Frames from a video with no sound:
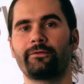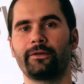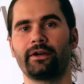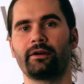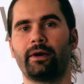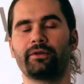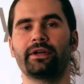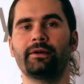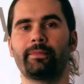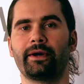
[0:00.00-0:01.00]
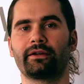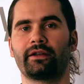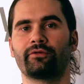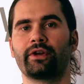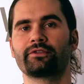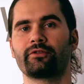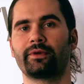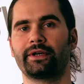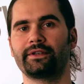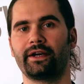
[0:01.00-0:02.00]
think about the impact a
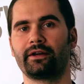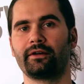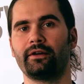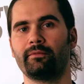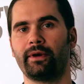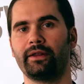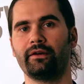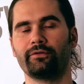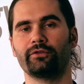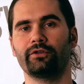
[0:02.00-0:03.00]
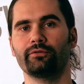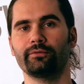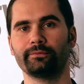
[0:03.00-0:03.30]
ransomware attack might have on you.